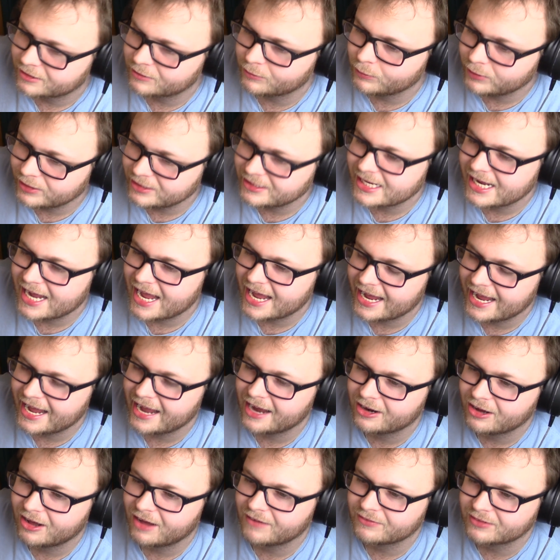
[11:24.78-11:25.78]
The one day I
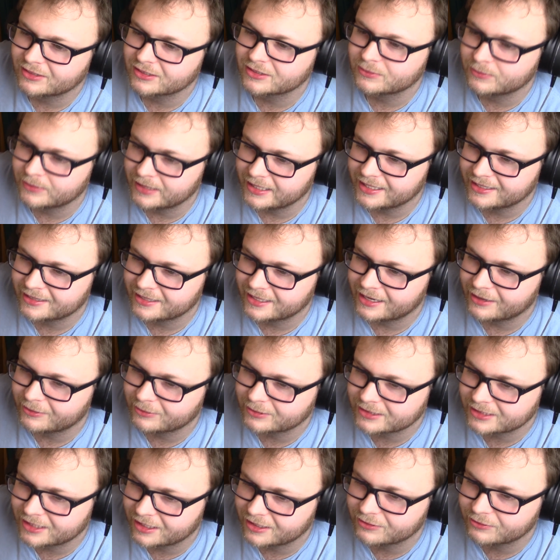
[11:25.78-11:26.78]
had off this week that I
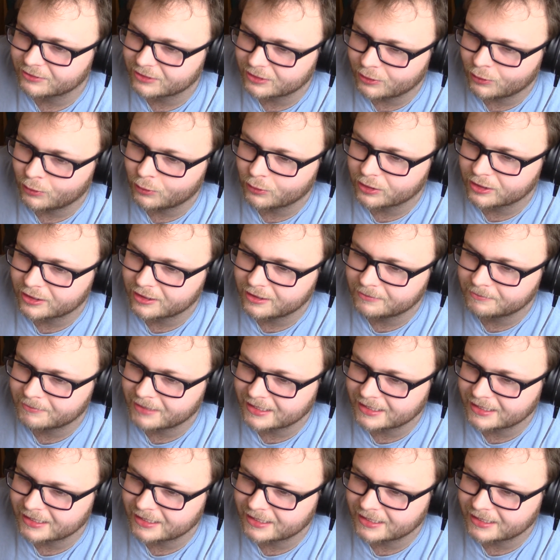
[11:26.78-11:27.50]
was gonna record,